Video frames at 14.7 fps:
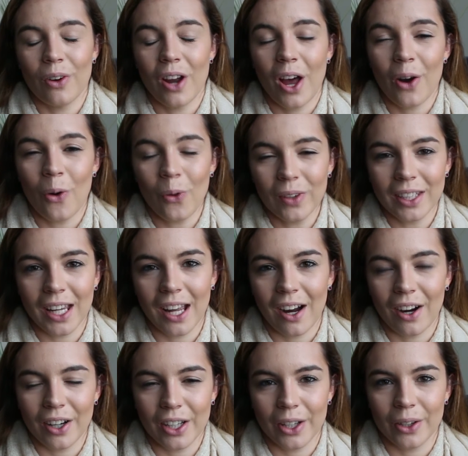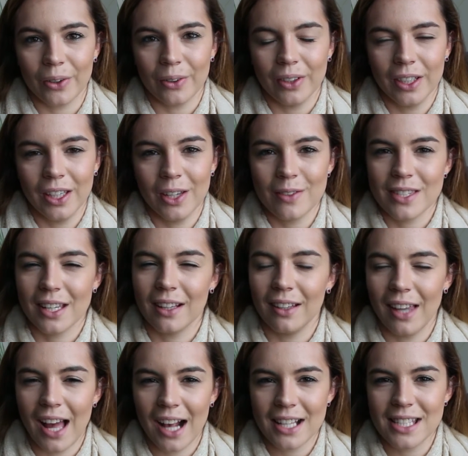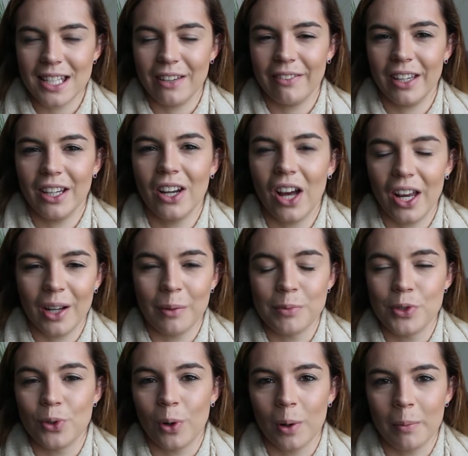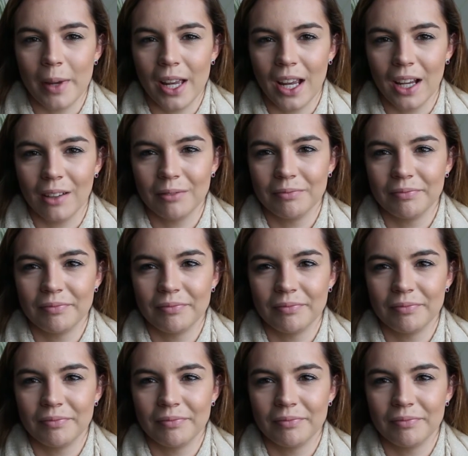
not only are you using a laxative and not absorbing